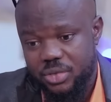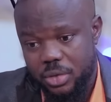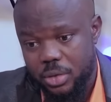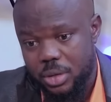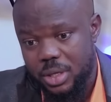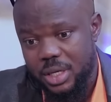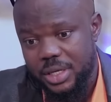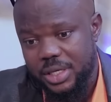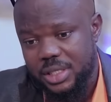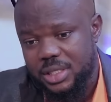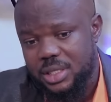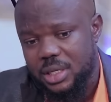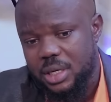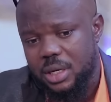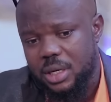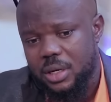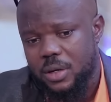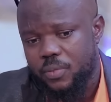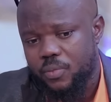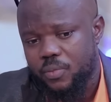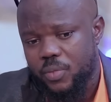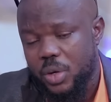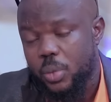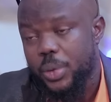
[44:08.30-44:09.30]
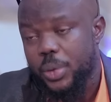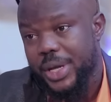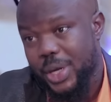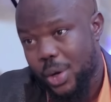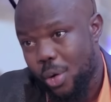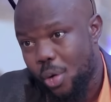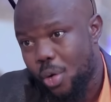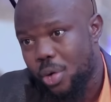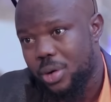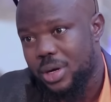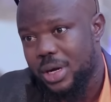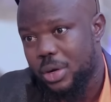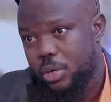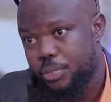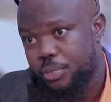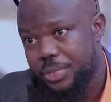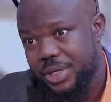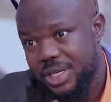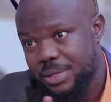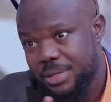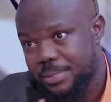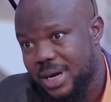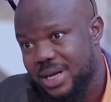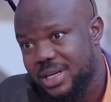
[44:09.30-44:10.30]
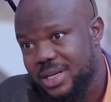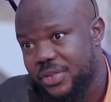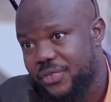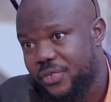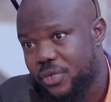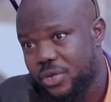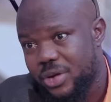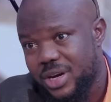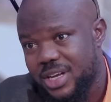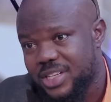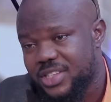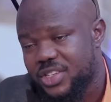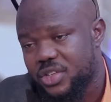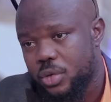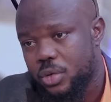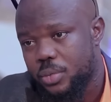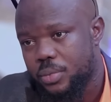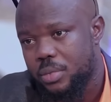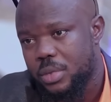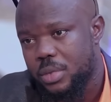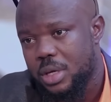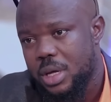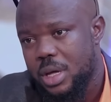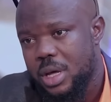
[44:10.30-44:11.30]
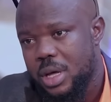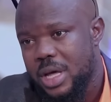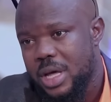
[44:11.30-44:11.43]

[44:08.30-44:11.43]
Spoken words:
sooner or later, they will call and will be demanding for ransom.